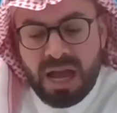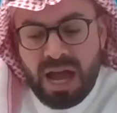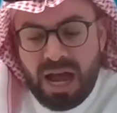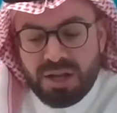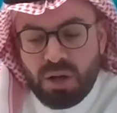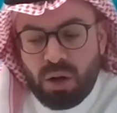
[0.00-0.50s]

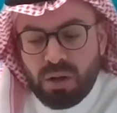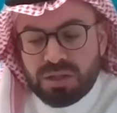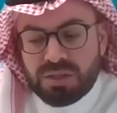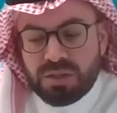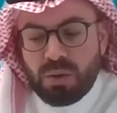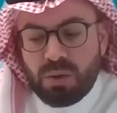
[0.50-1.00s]
And
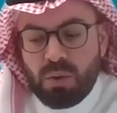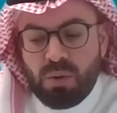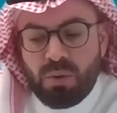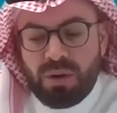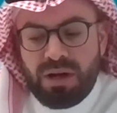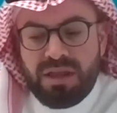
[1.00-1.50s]

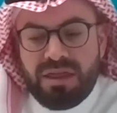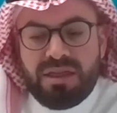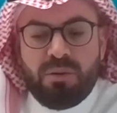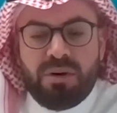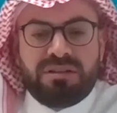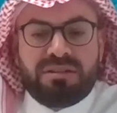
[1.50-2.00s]
also in the
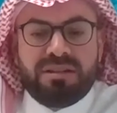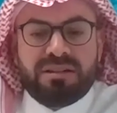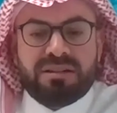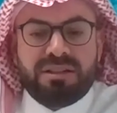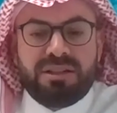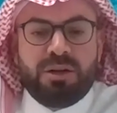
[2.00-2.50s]

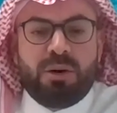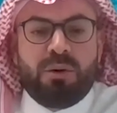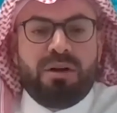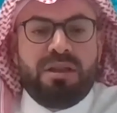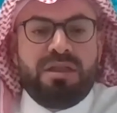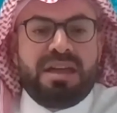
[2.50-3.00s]
winter, you
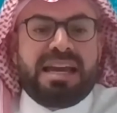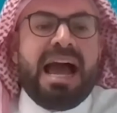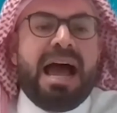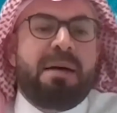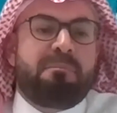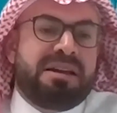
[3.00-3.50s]
know, the
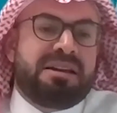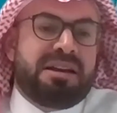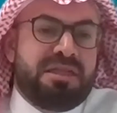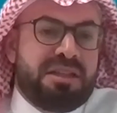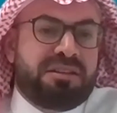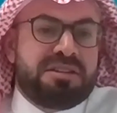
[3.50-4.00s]
camping in
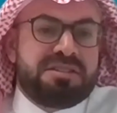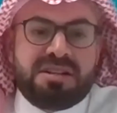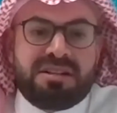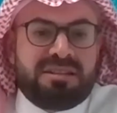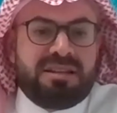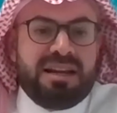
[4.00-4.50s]
the desert,